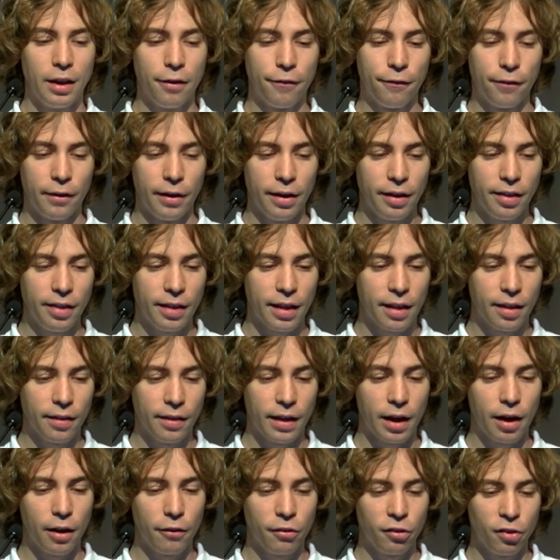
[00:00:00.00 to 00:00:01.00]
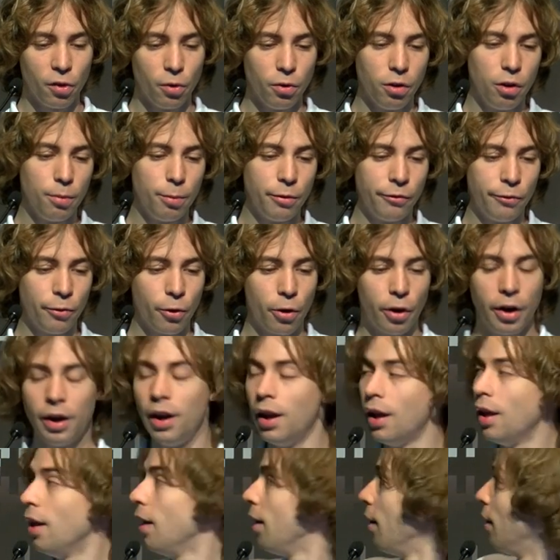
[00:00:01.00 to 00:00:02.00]
difference that I've shown you before,
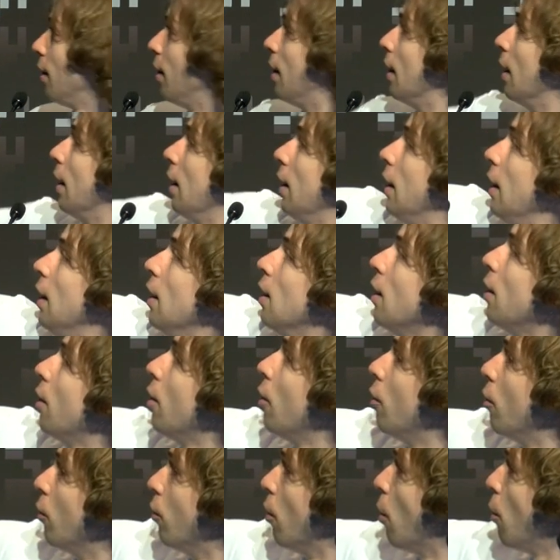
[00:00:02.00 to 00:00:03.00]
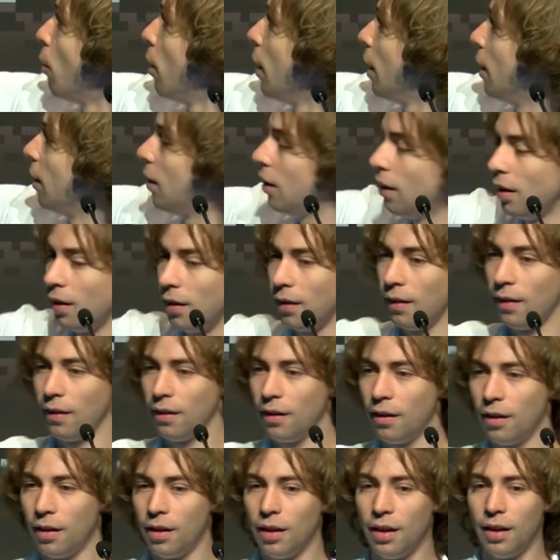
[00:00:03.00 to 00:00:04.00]
the row hit,
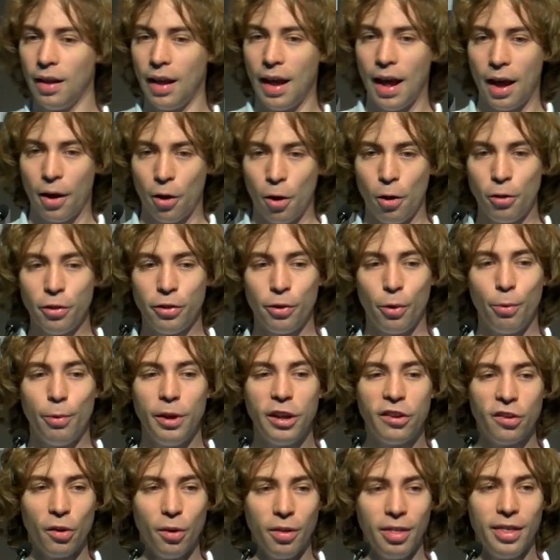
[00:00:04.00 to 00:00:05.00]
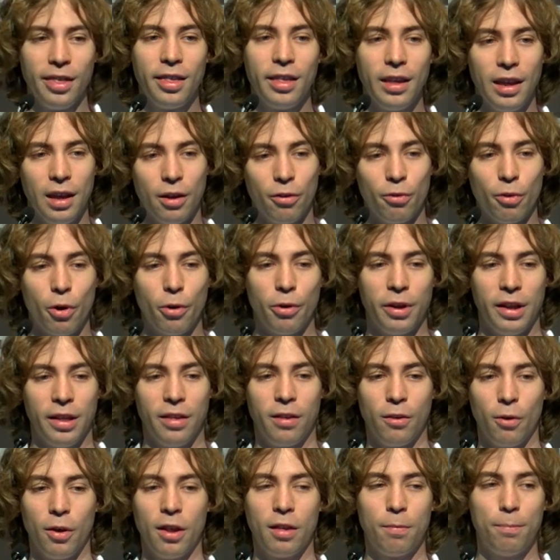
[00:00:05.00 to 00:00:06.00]
although we shouldn't see a row
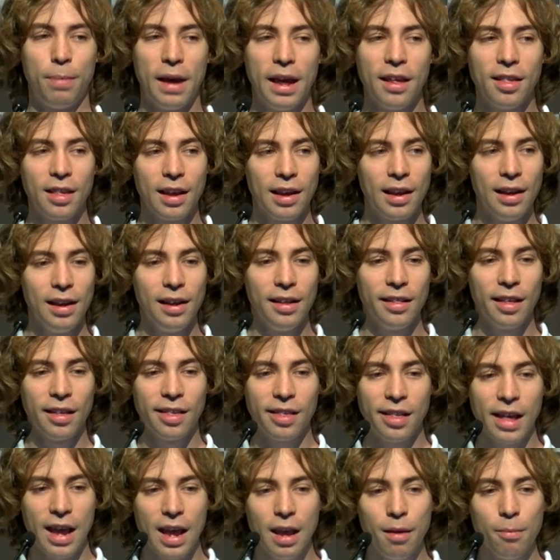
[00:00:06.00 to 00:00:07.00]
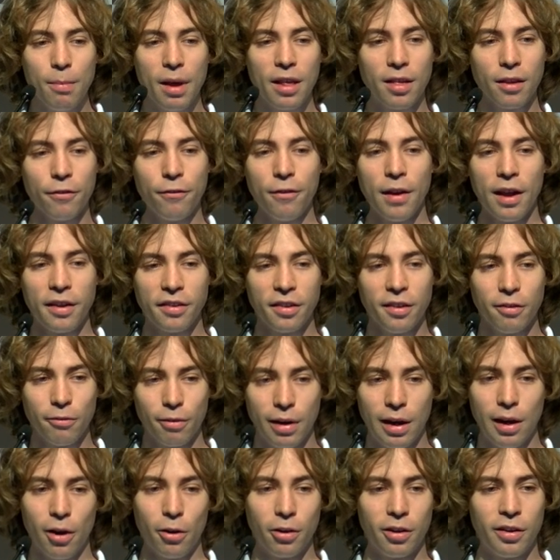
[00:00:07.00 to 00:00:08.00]
hit. So it's basically the same as a flush and
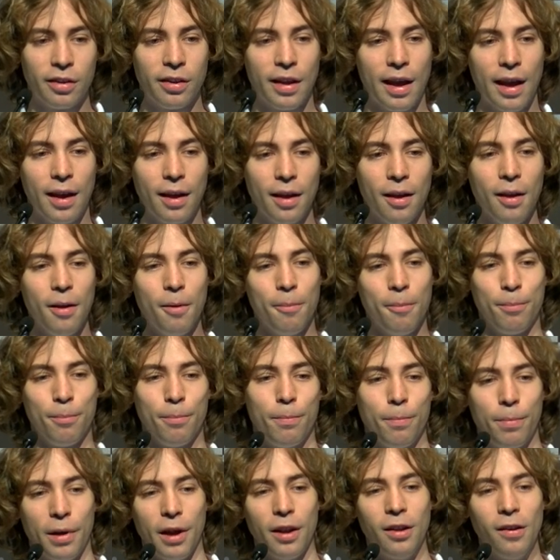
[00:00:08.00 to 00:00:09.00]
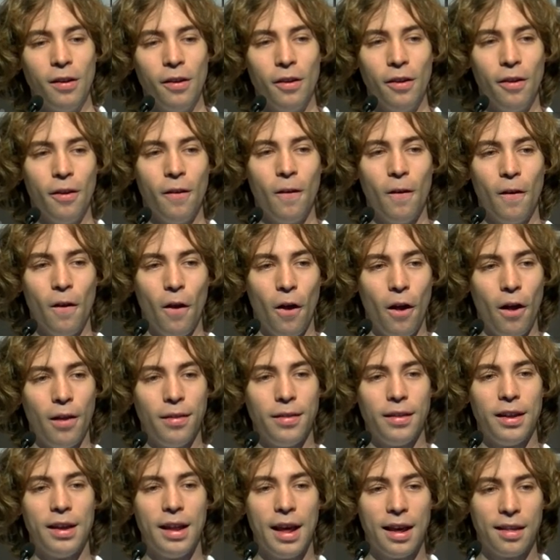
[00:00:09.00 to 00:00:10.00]
reload attack, but
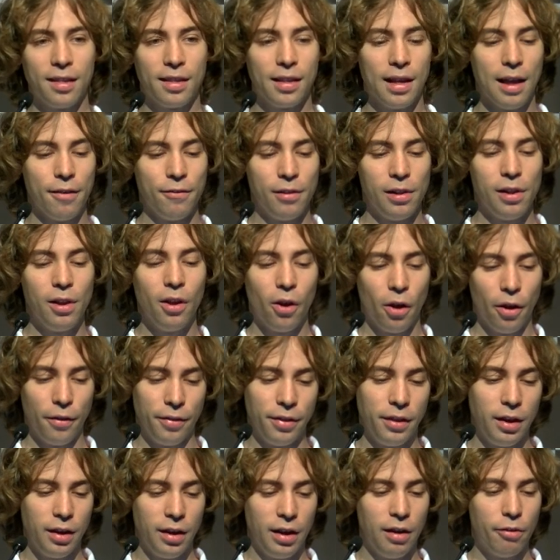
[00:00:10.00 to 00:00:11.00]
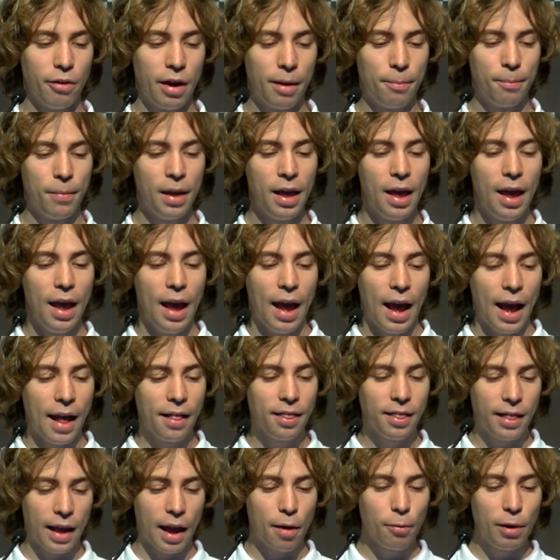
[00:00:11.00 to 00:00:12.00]
on the next level on the DRAM.
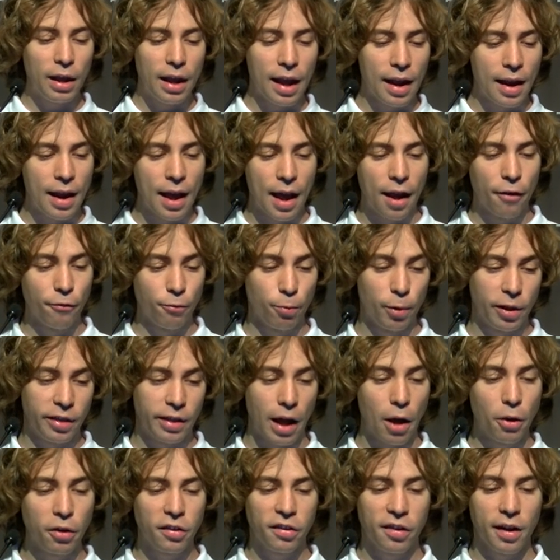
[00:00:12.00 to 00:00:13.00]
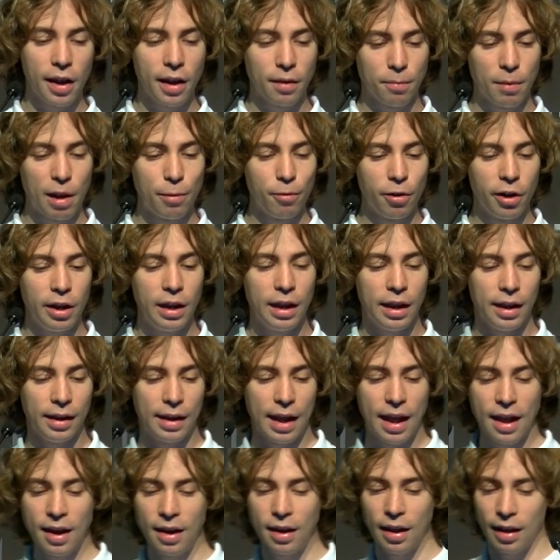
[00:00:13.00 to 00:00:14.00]
And there we can have, without shared memory,
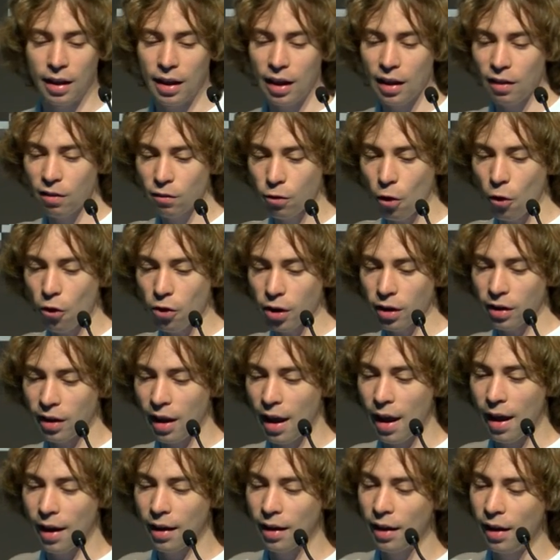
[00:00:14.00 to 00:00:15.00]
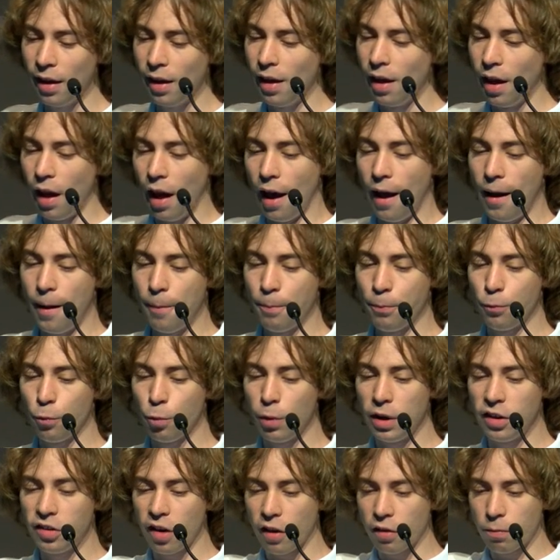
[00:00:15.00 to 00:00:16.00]
again, a keystroke attack.
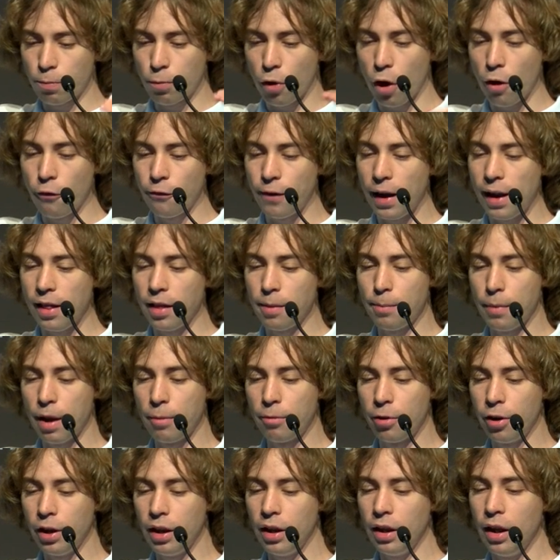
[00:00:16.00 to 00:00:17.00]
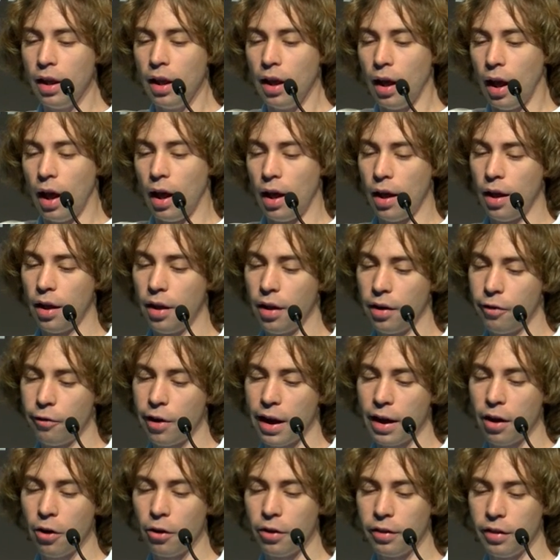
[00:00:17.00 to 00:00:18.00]
We just profile the memory,
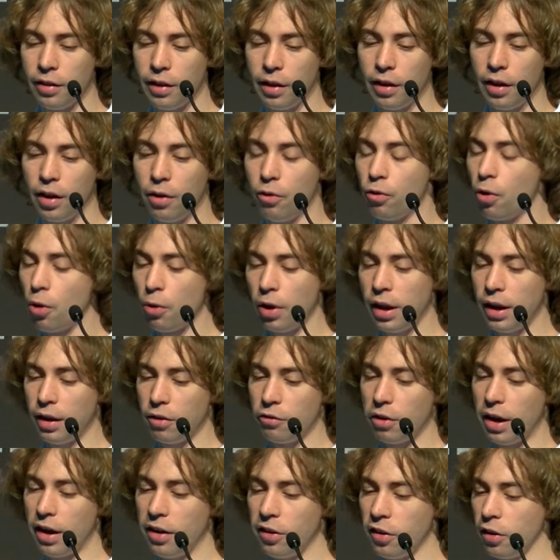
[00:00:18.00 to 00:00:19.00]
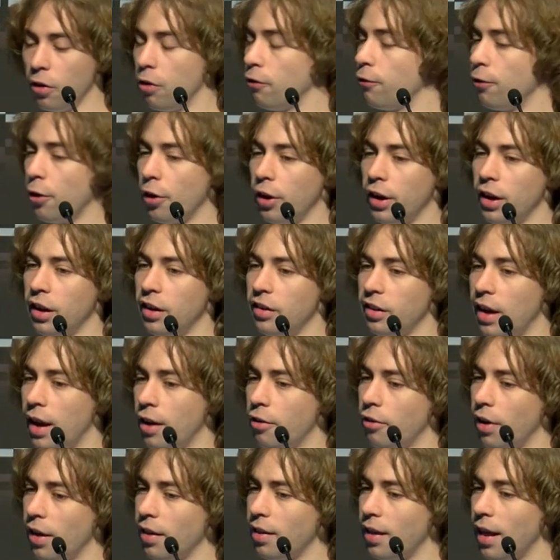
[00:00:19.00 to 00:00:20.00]
record the row hit ratio for each
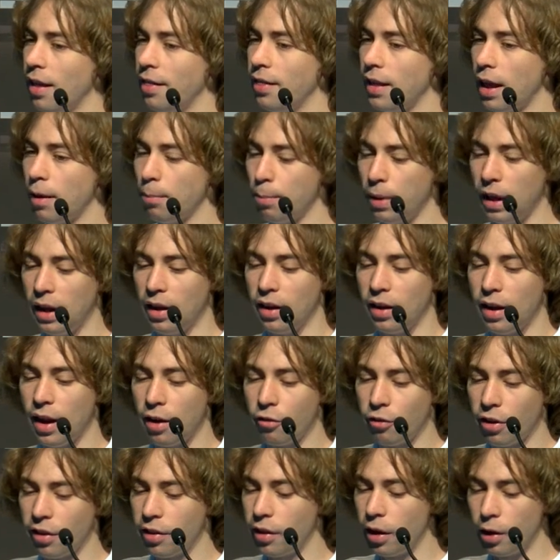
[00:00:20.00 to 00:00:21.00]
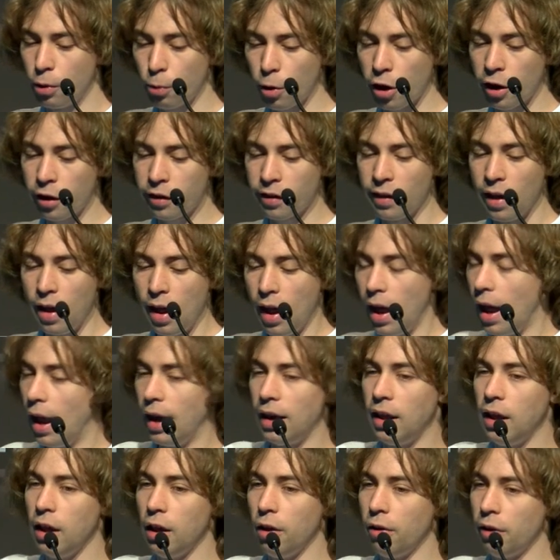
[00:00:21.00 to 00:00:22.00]
address, and then pick an address that works.
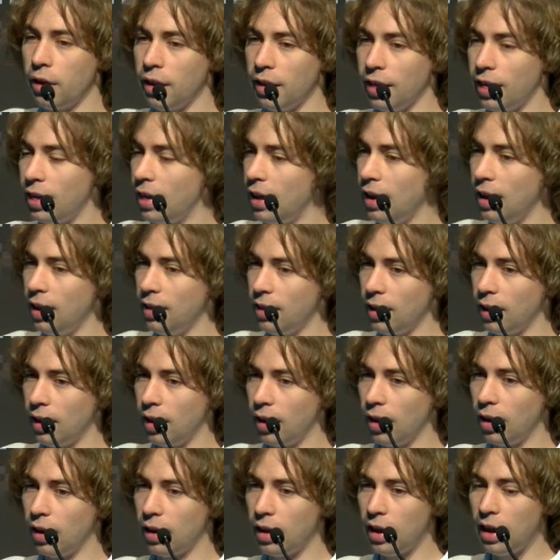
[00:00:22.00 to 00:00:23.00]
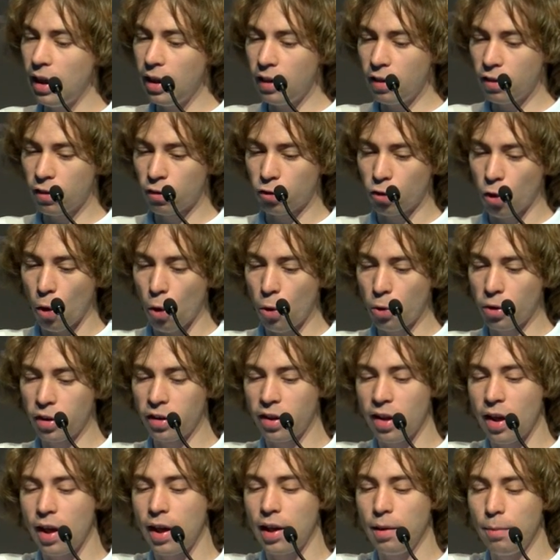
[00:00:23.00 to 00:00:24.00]
And here you can see the keystroke
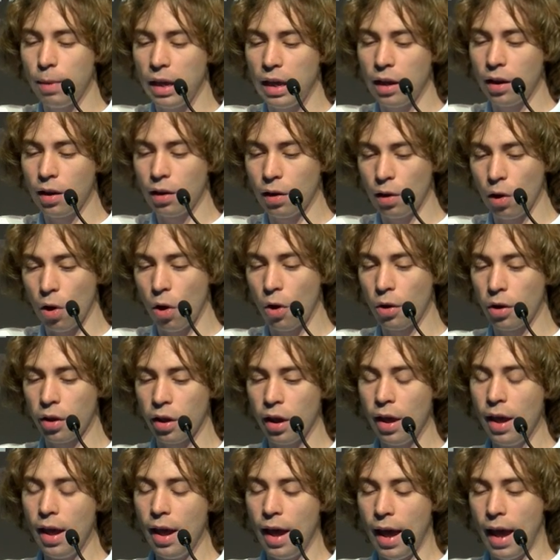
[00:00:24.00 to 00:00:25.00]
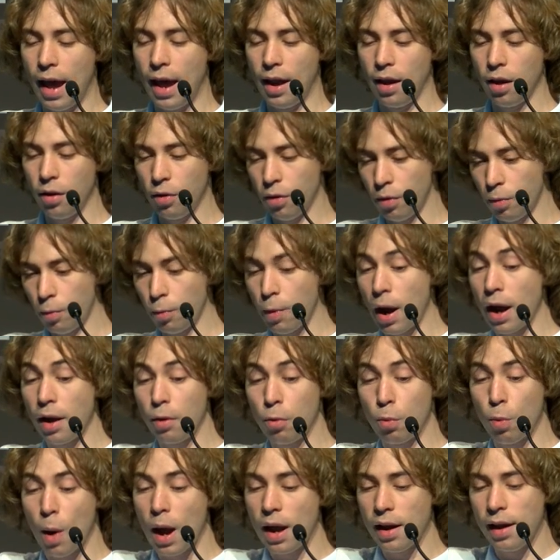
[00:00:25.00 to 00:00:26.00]
timing log and
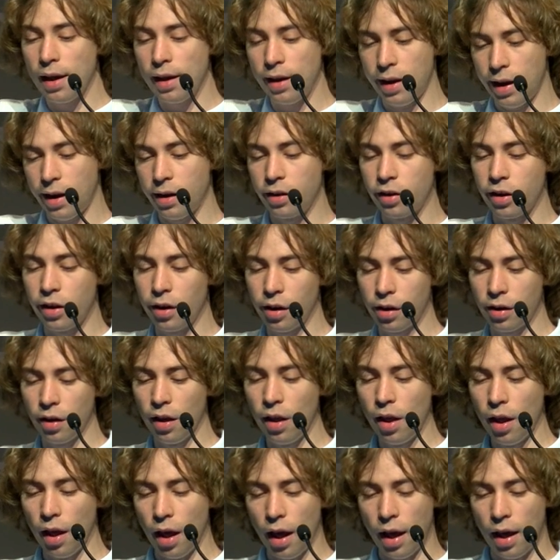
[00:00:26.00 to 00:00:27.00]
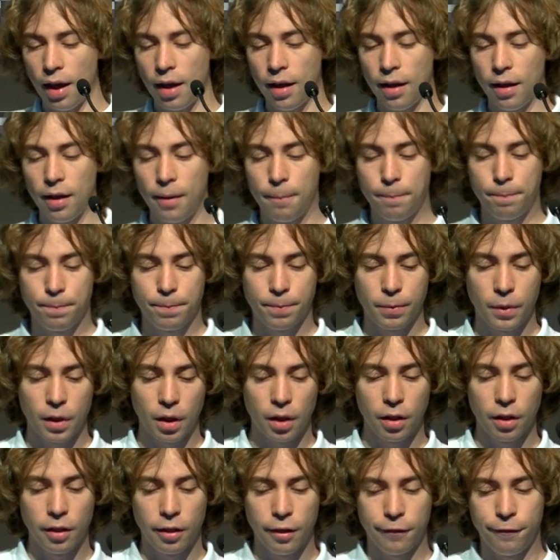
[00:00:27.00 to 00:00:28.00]
while I entered
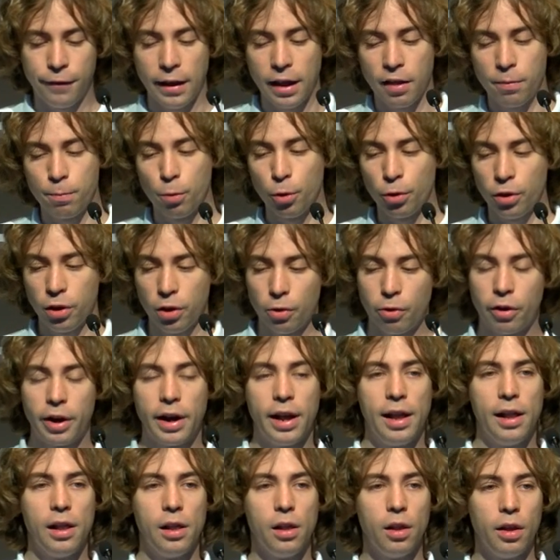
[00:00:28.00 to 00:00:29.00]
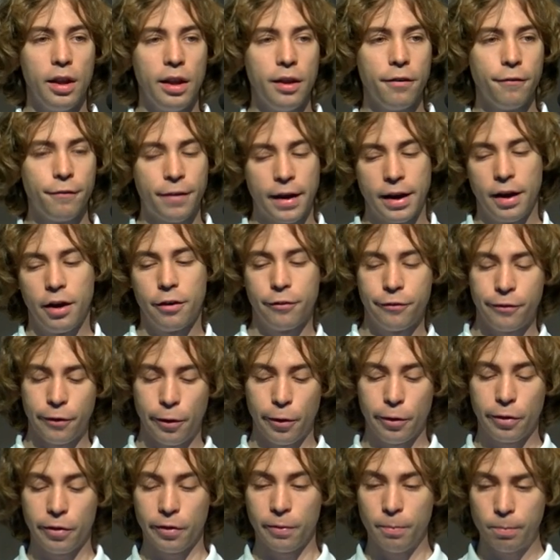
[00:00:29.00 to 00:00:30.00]
the Facebook URL in
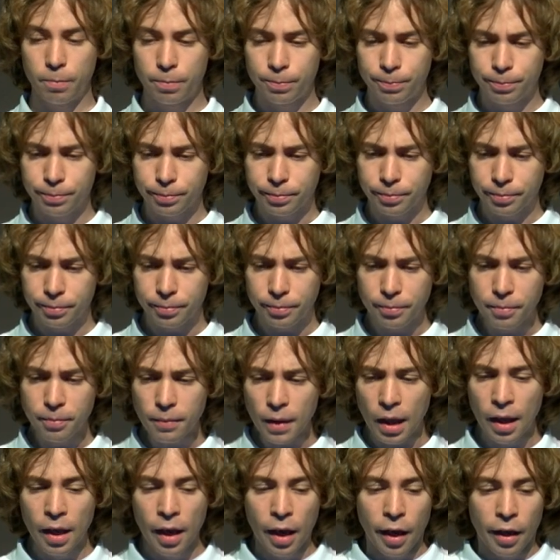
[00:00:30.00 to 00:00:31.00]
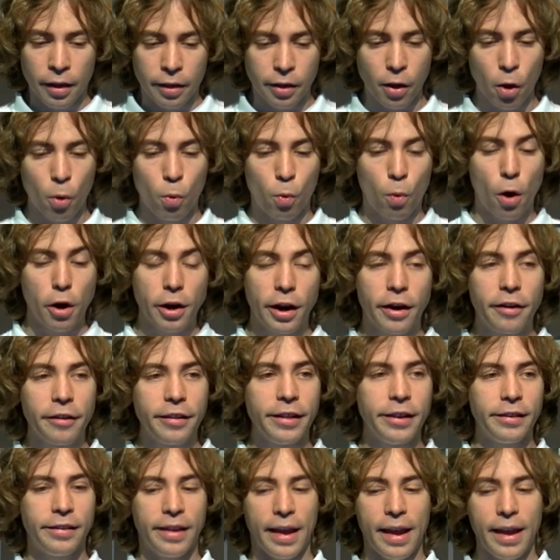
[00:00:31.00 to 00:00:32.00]
Firefox. So what are
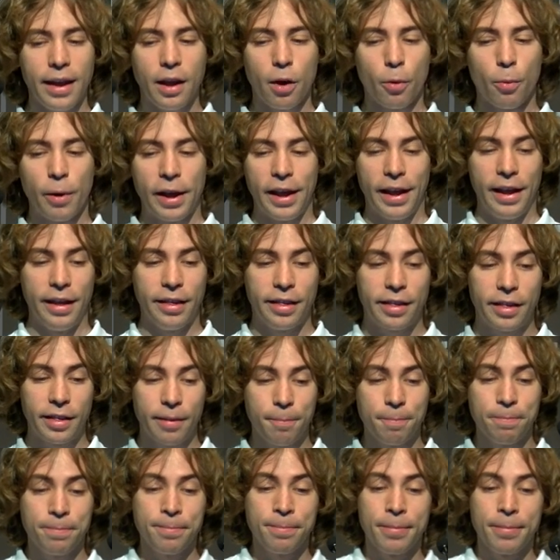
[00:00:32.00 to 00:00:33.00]
the takeaways?